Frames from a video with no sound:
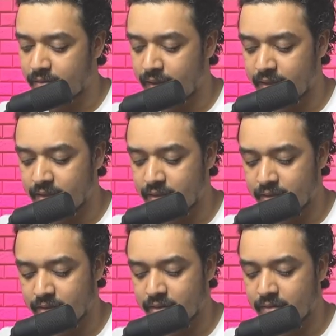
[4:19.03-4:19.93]

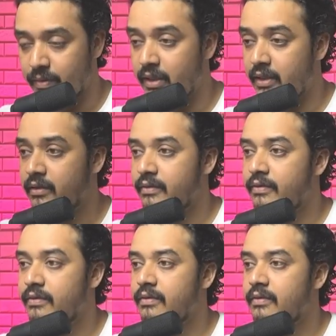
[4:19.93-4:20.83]
based PDF,
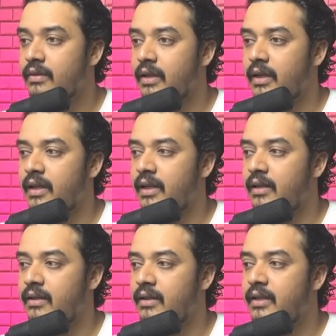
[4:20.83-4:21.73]
and
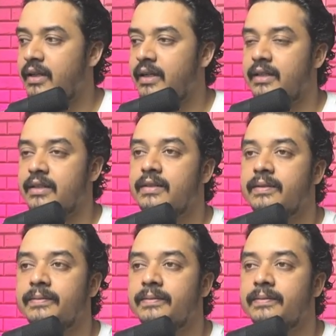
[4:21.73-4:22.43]
I'll create this.